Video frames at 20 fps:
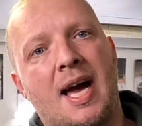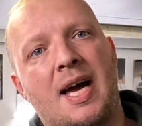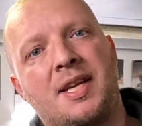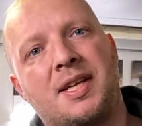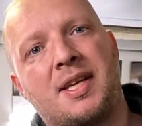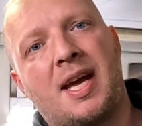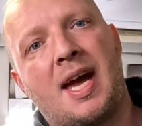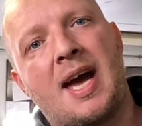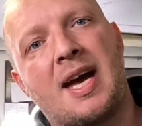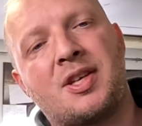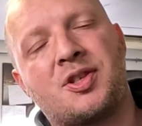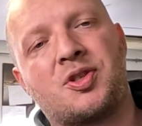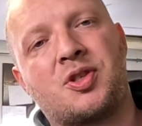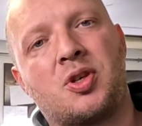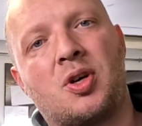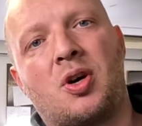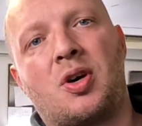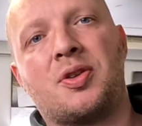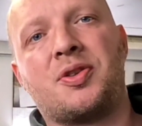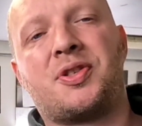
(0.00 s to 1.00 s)
and it has
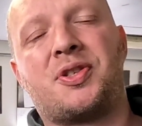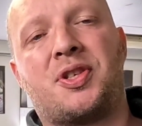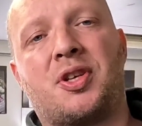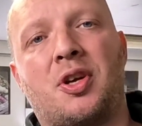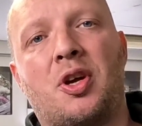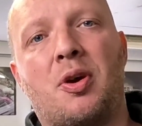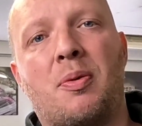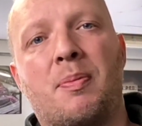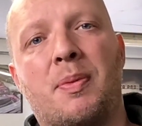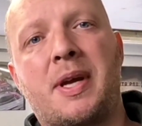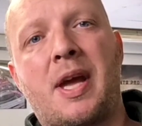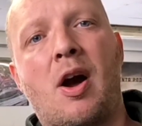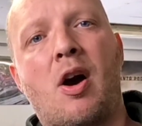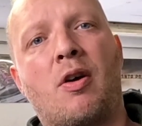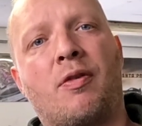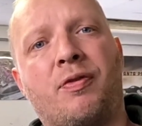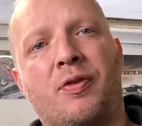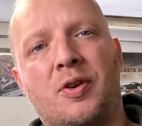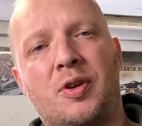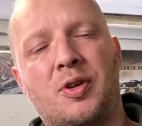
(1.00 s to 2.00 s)
got some
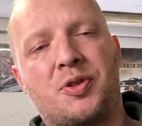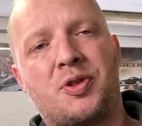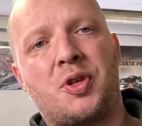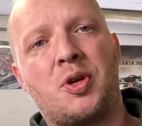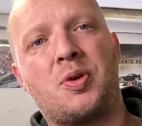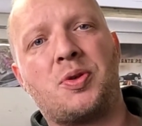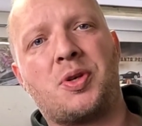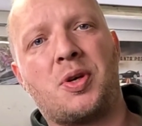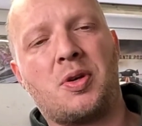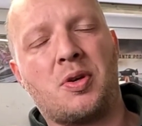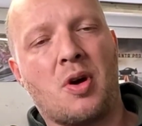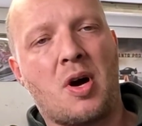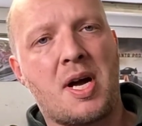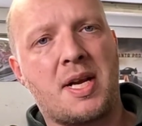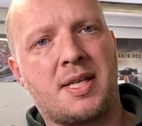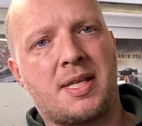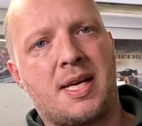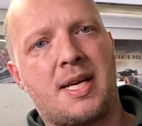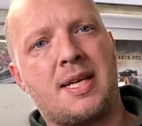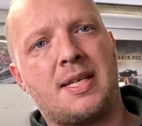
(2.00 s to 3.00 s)
Kelford
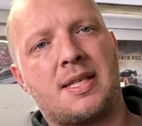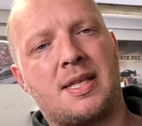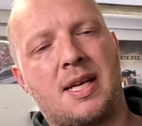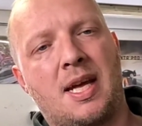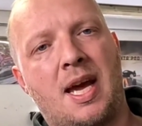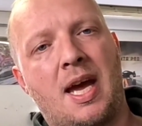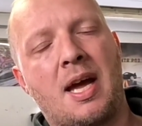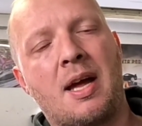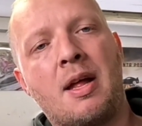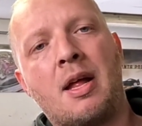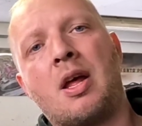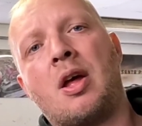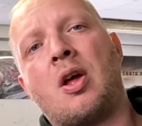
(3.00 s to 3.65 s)
229Ds in it,